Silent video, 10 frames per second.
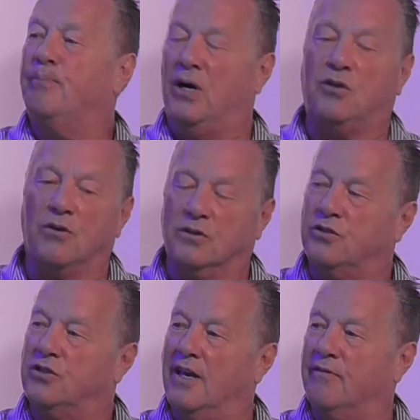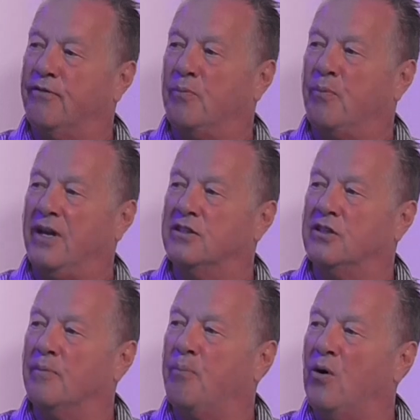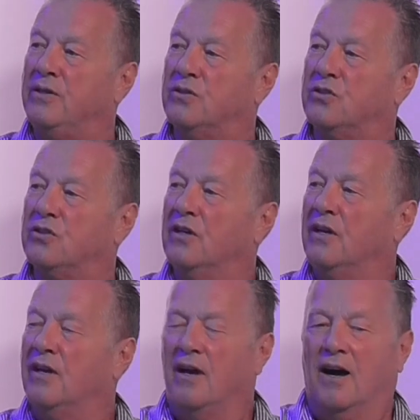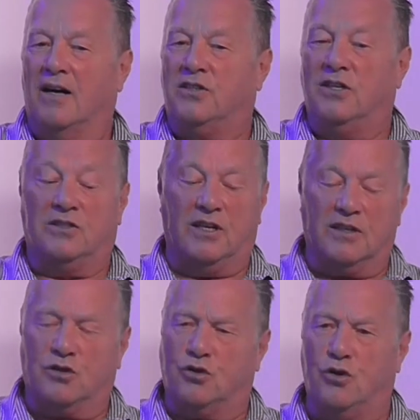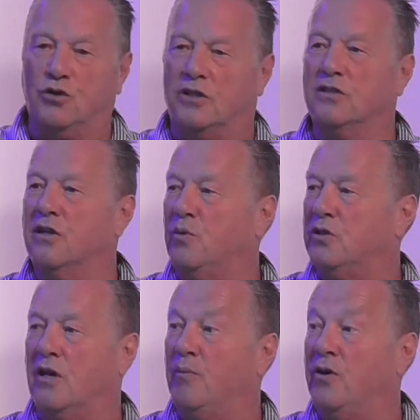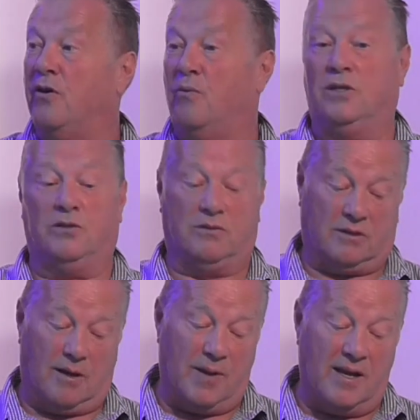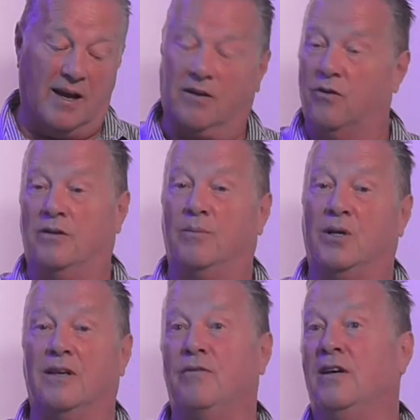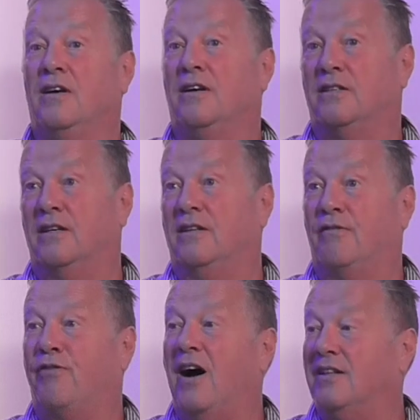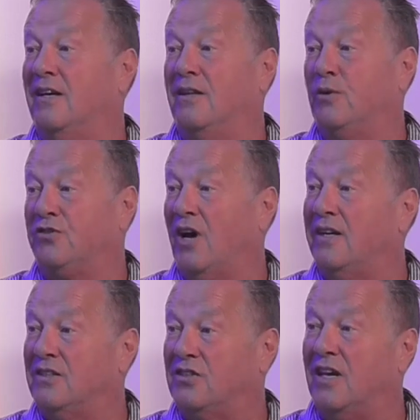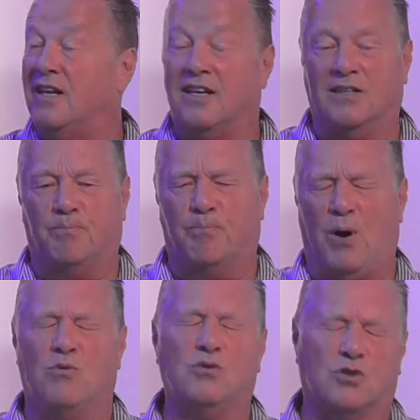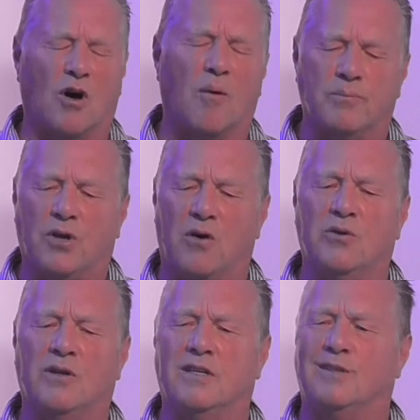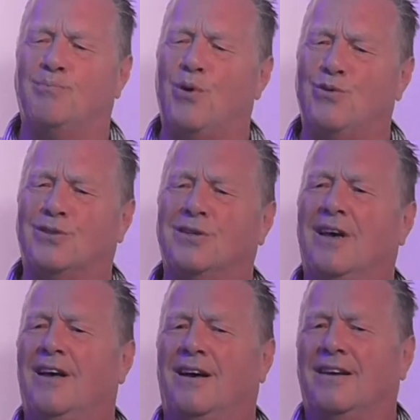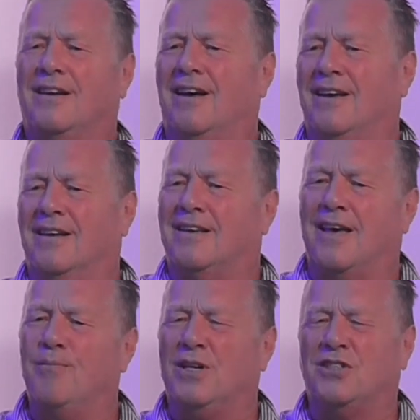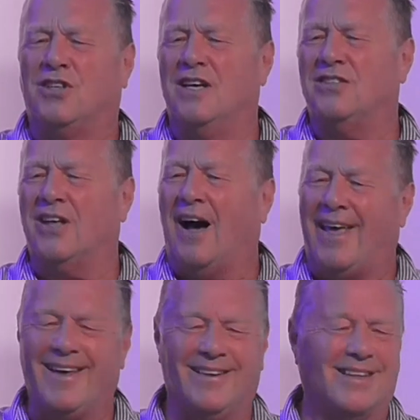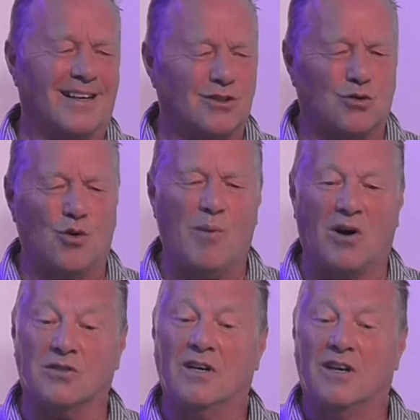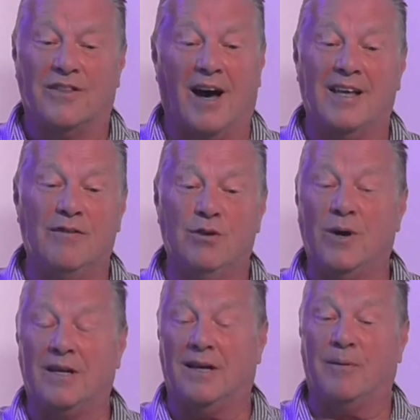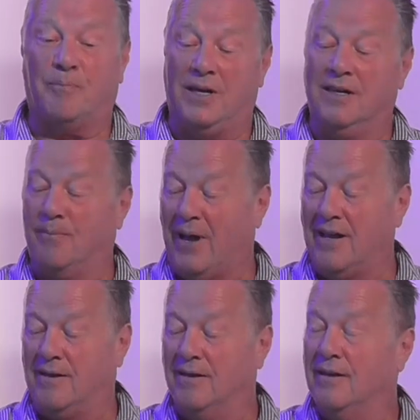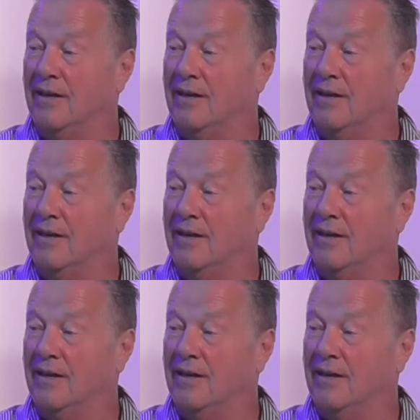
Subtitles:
buttocks checked for pressure points. I says the excuses that was coming out was, to me, I couldn't believe. The fact that they were trying to say that he bounced up and down in his boots. It came to the stage that I heard this so much that I even had a pair of big